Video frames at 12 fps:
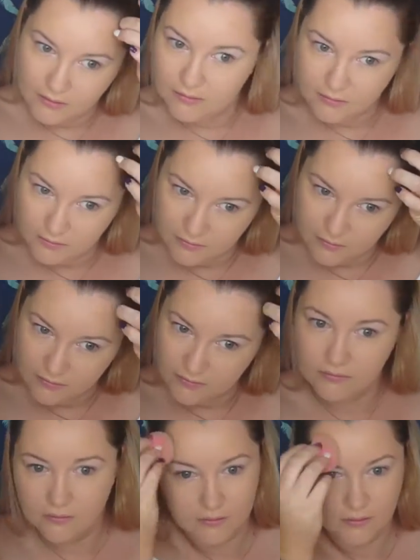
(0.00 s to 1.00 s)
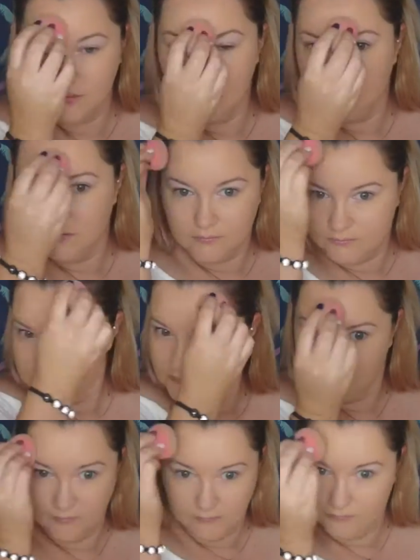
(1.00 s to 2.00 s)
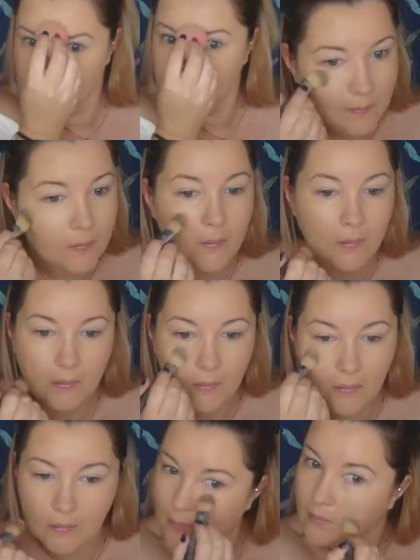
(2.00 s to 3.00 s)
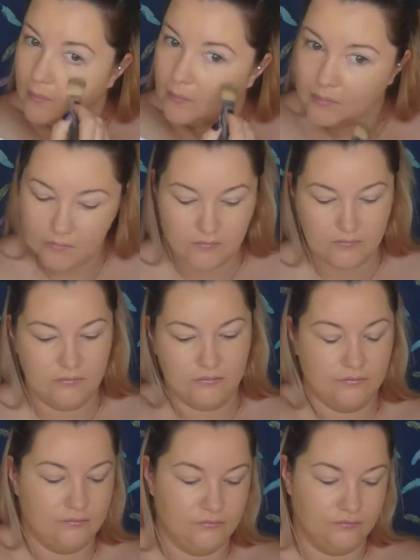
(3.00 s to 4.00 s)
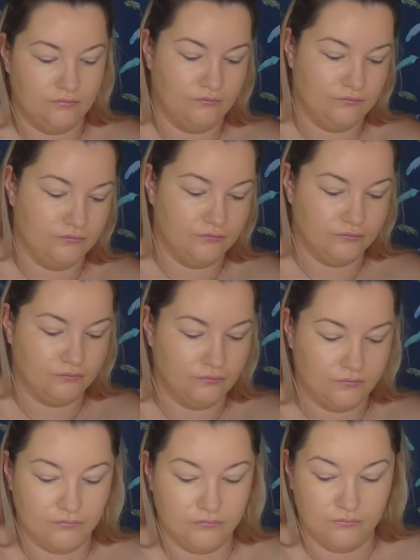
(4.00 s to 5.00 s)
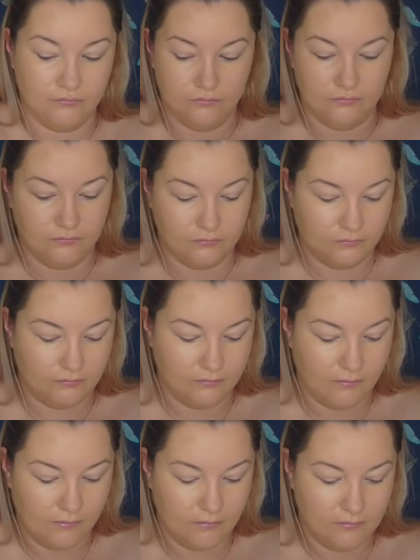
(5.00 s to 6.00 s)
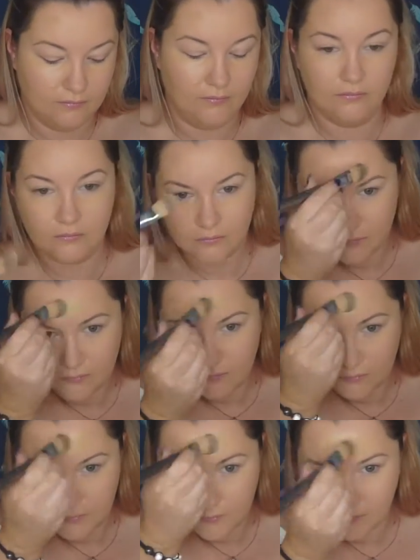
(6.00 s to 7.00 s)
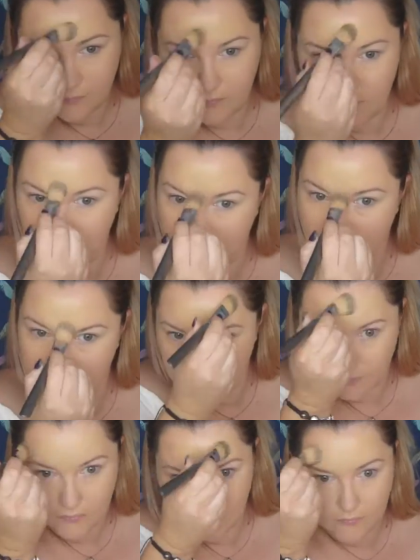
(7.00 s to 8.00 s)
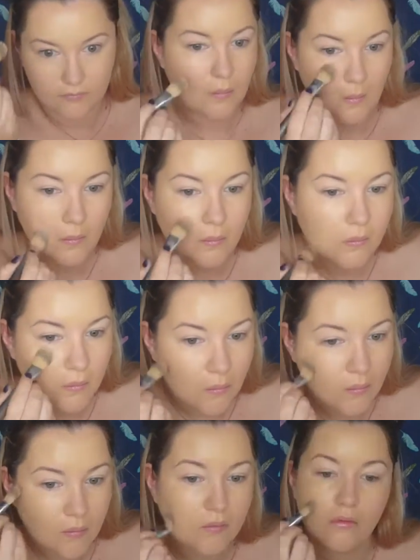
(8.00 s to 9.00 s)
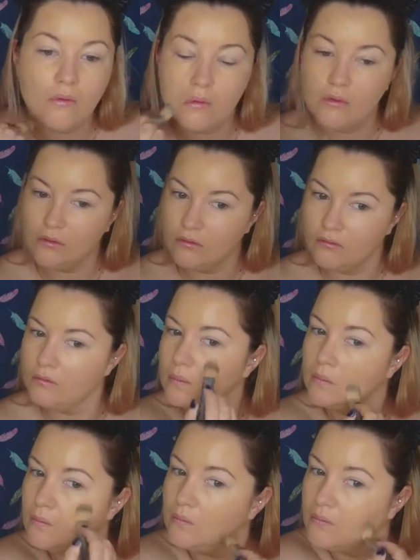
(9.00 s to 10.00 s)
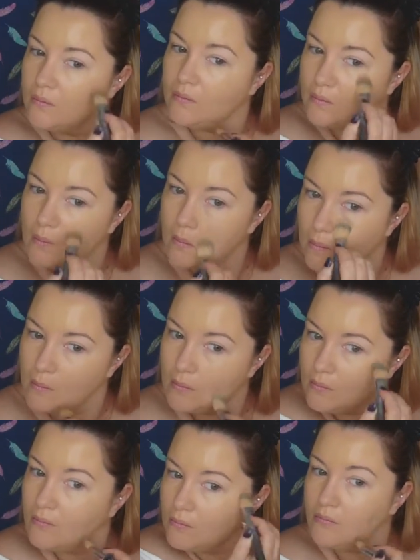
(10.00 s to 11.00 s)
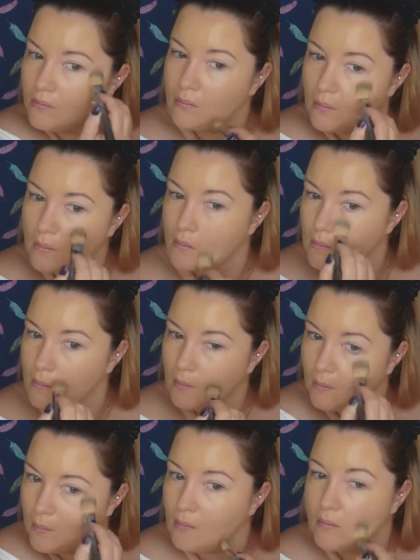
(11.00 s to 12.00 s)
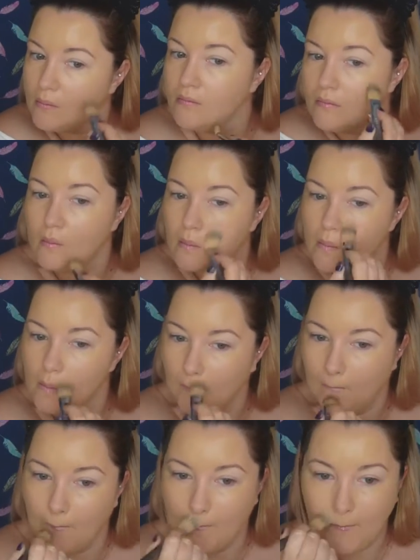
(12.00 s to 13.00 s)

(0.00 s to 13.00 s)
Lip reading: And I use the Bondi Sands in dark and I just do basically two layers of that where I want it darkest. So I really like dark legs, so I tend to do two coats on my legs and my arms.